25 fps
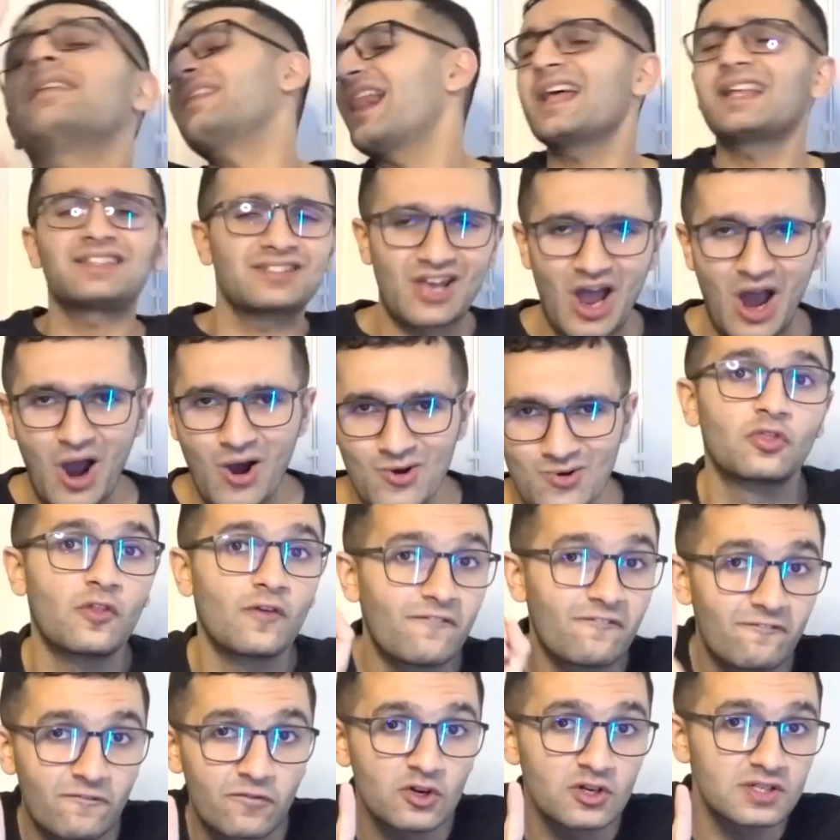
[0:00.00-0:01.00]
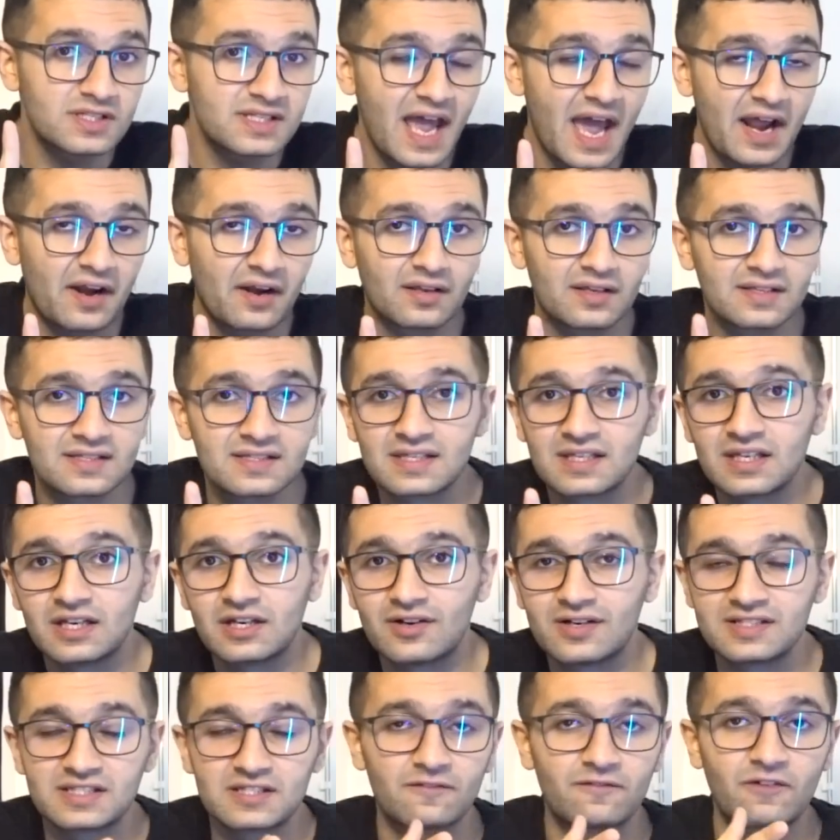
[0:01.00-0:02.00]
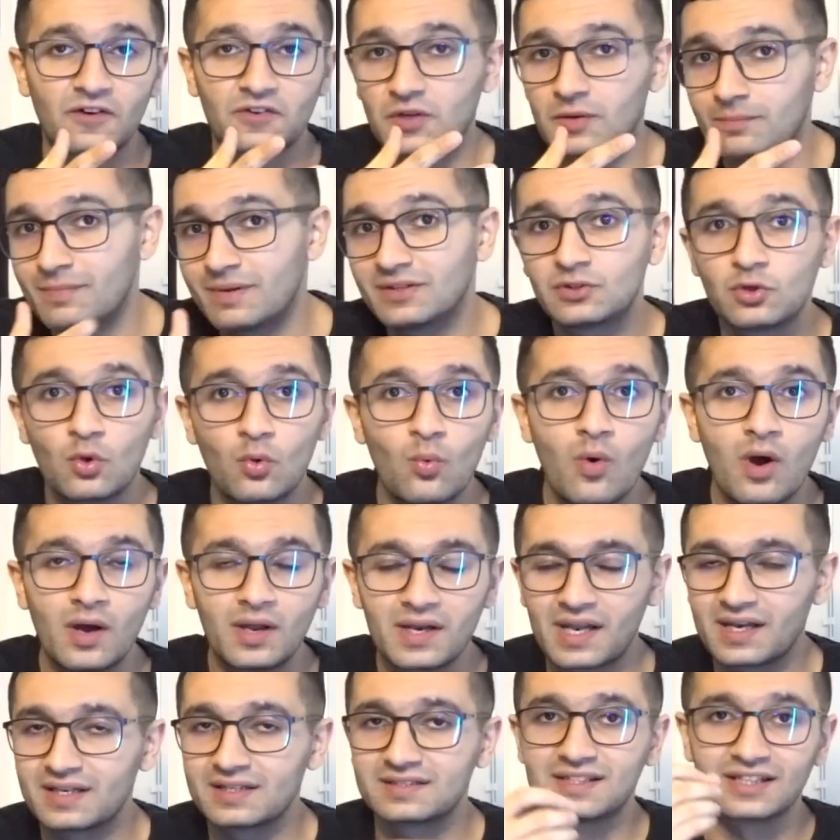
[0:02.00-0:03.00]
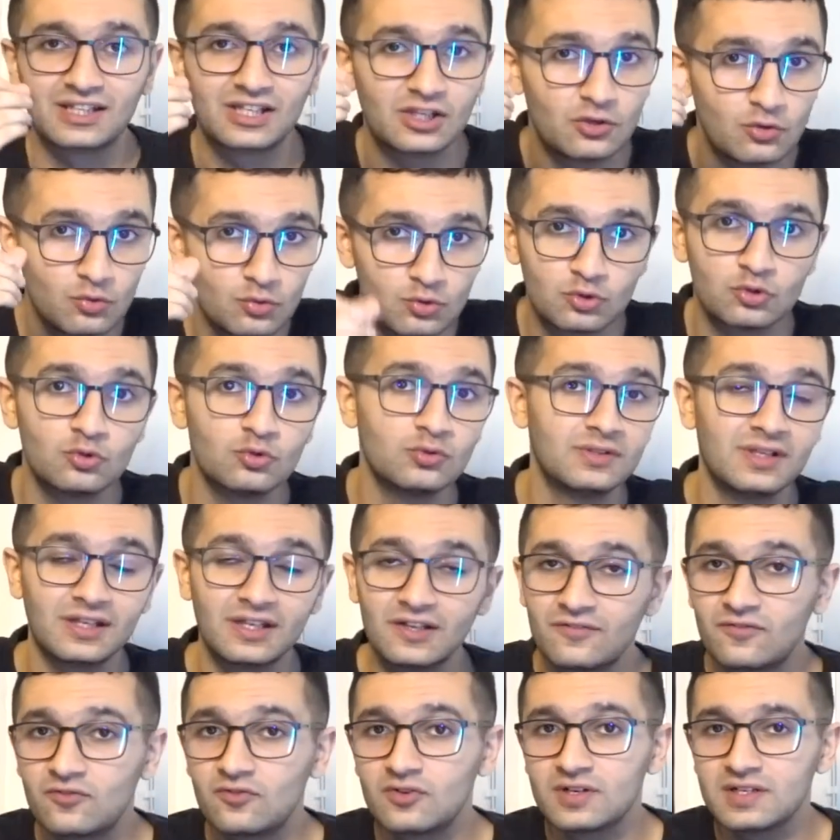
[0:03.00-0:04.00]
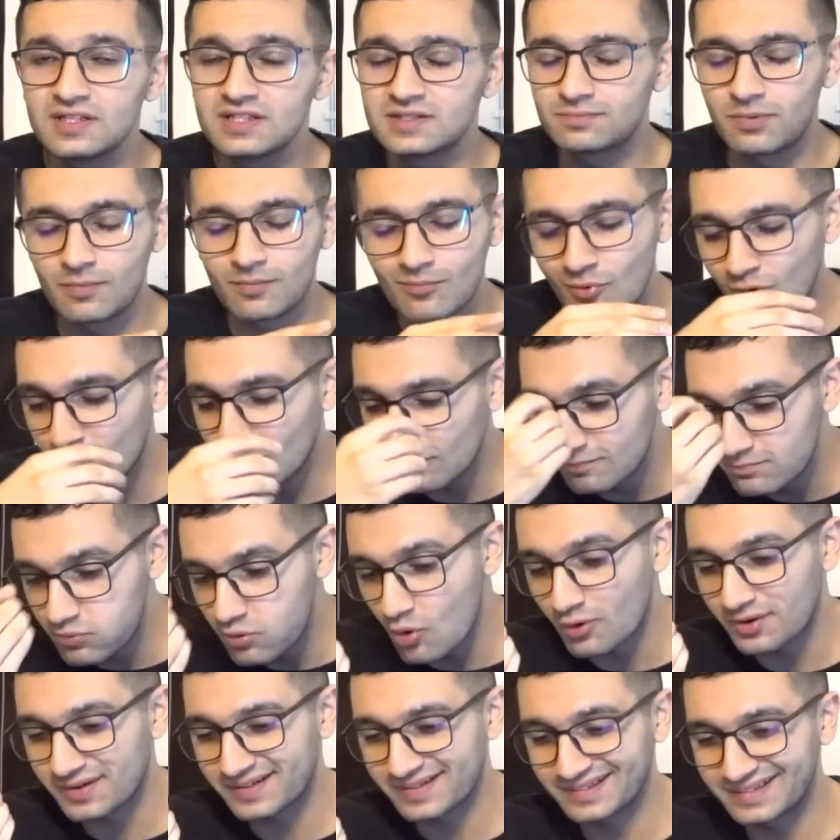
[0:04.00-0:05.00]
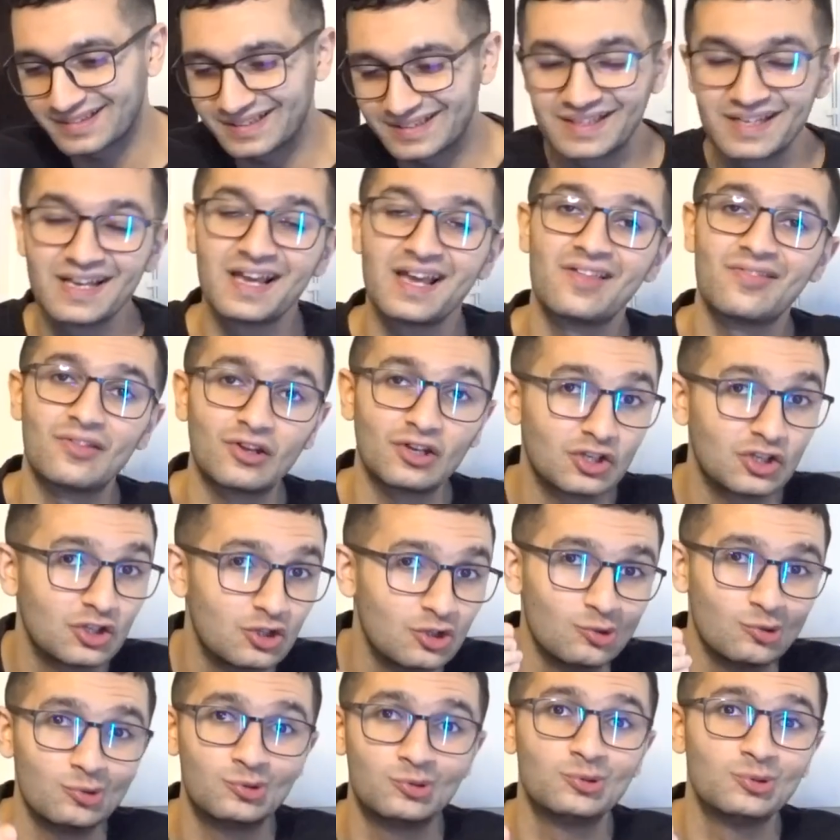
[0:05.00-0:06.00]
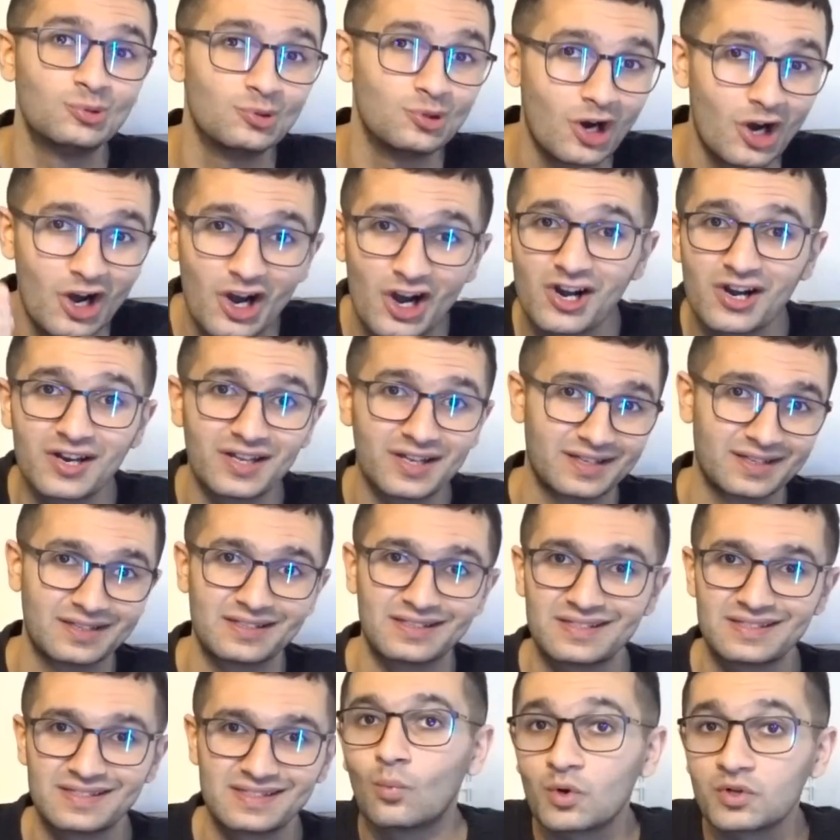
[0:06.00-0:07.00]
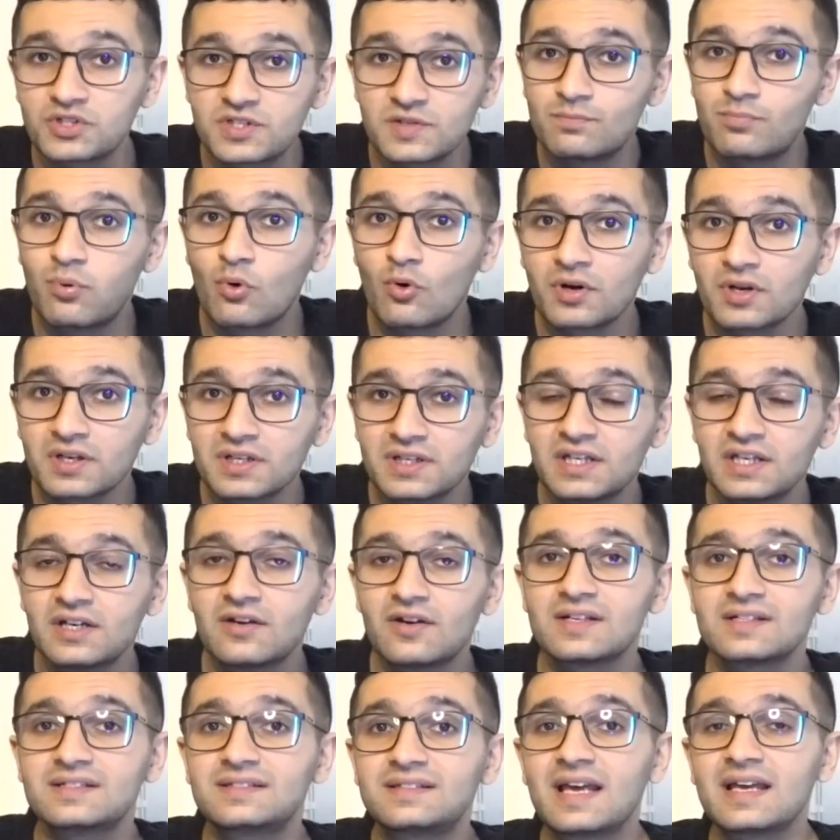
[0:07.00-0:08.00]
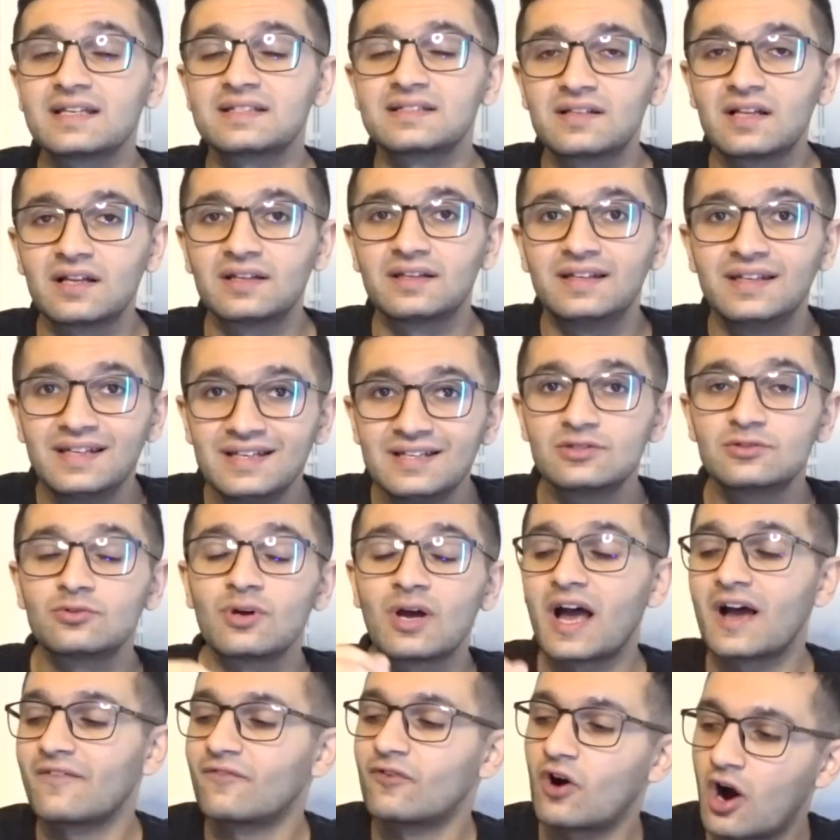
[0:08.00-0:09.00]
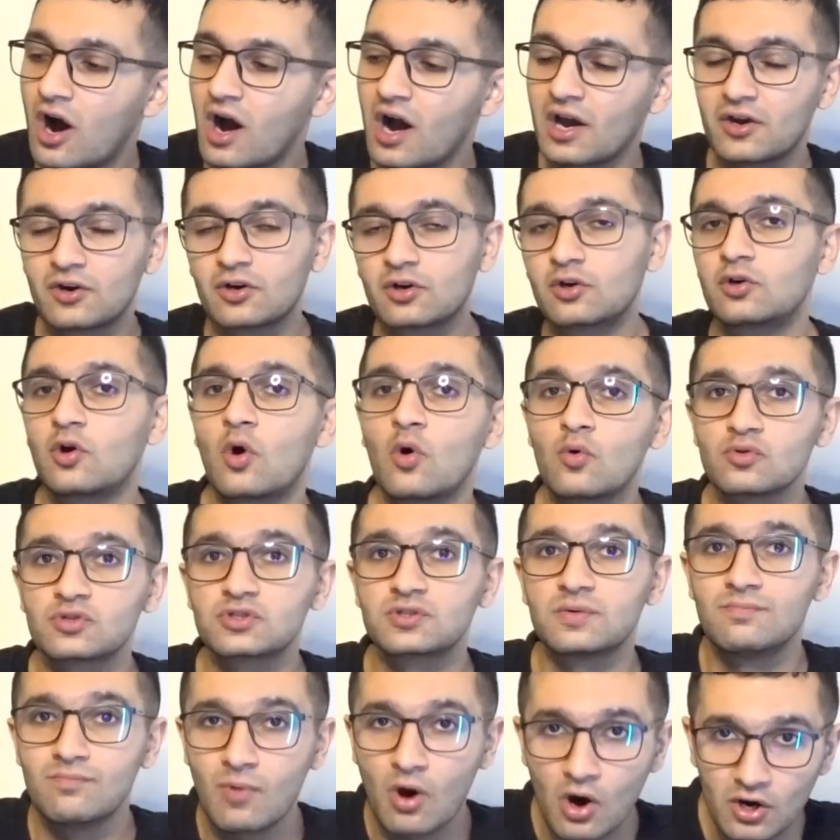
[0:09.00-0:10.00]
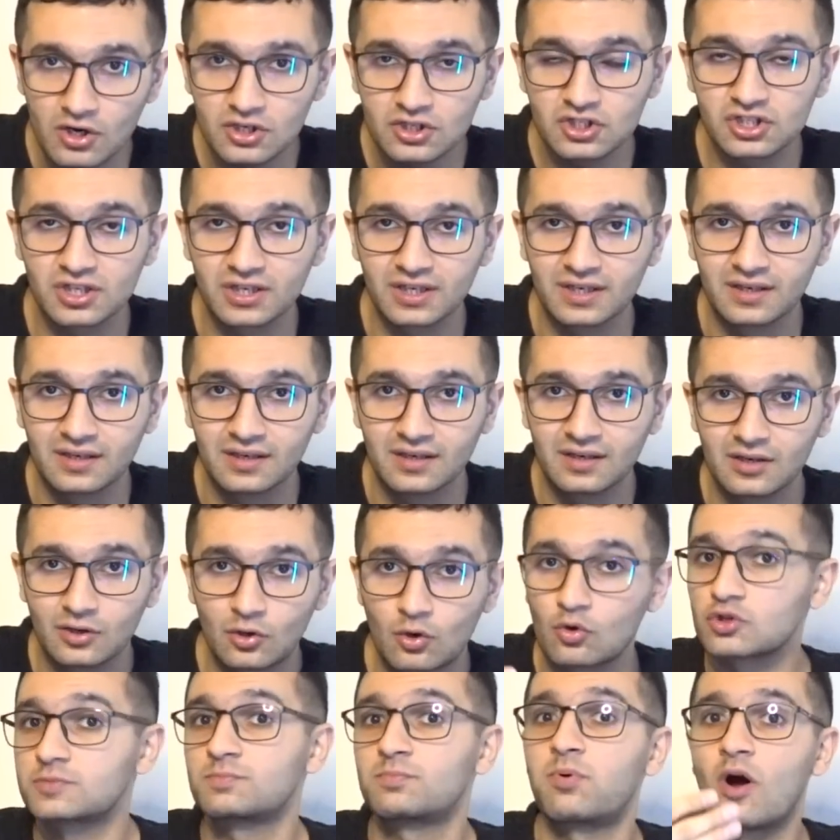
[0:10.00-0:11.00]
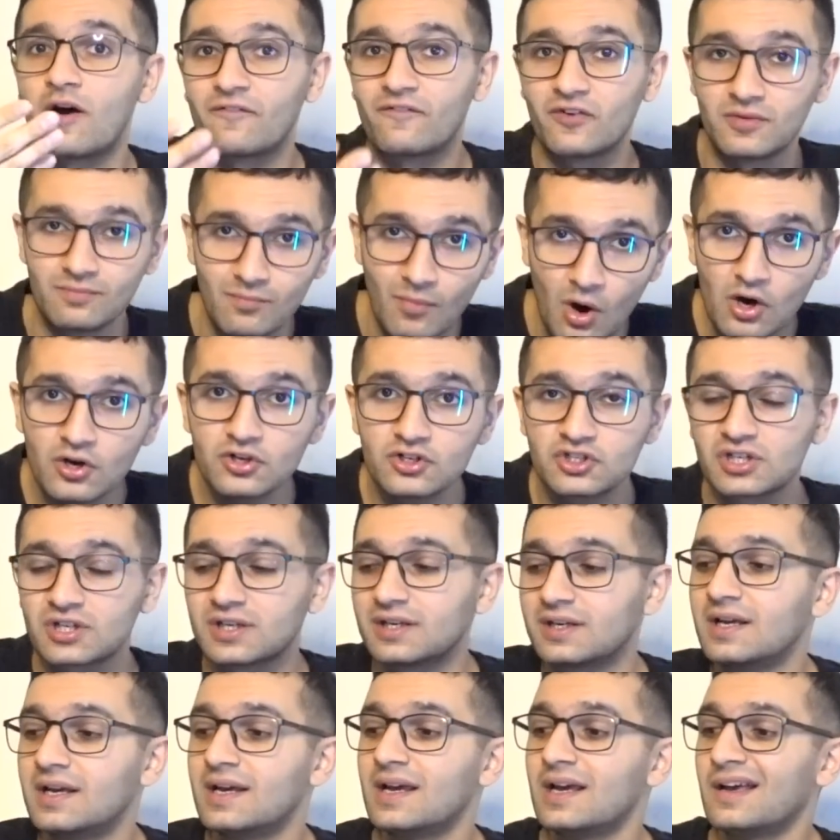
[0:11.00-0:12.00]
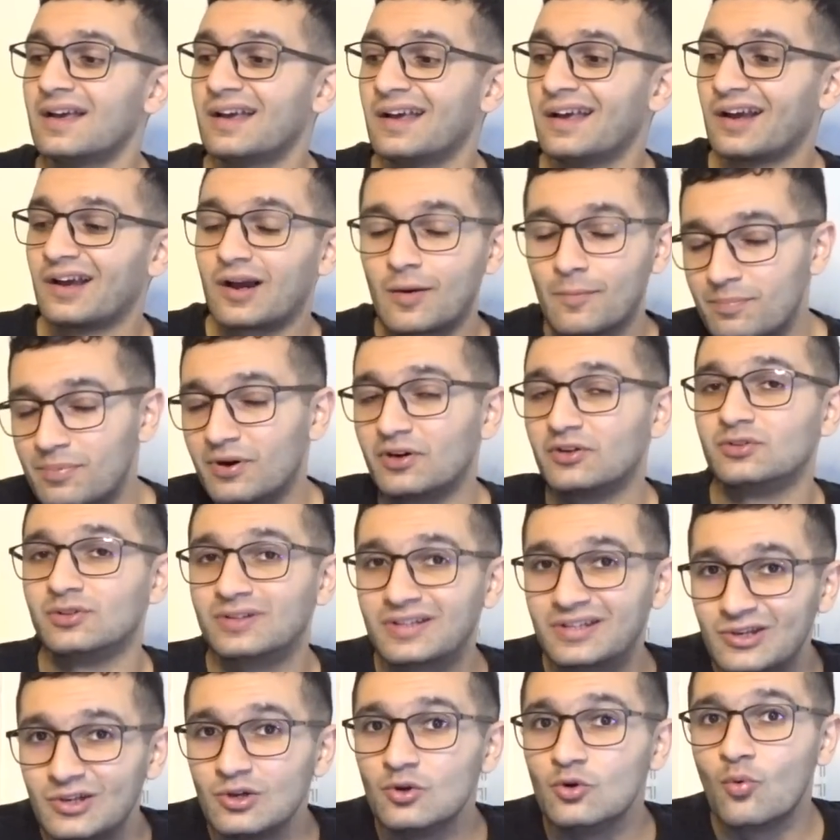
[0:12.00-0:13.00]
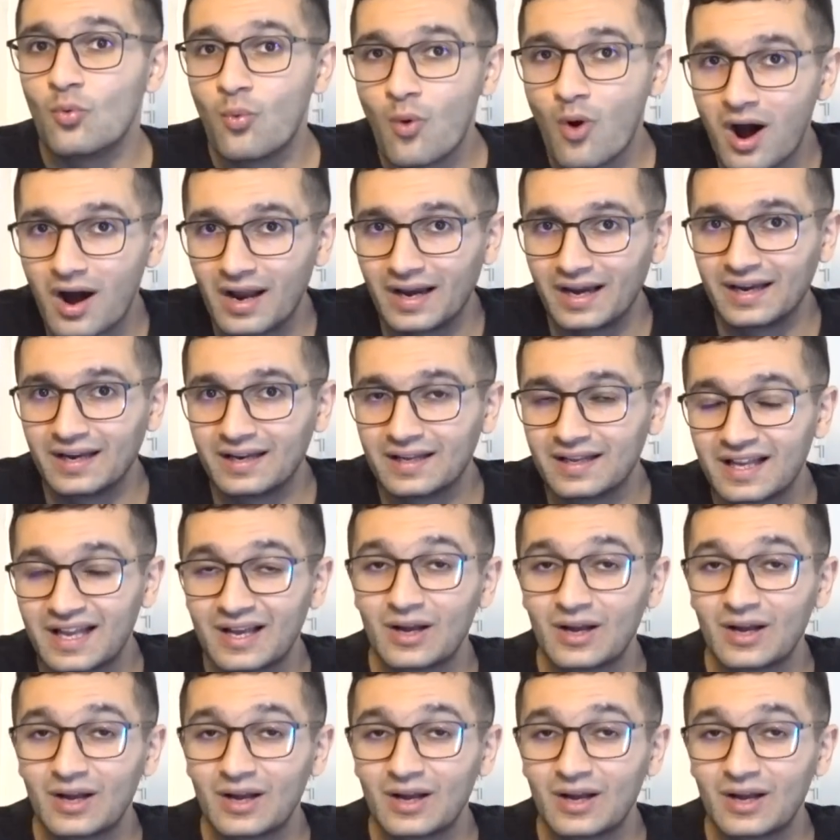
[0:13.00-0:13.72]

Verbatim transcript: Let's go. The first catalyst here is a fundamental one, and it's the Q2 deliveries, but more importantly, the Q2 earnings. What's important here is Tesla needs to have a higher gross profit margin compared to Q1.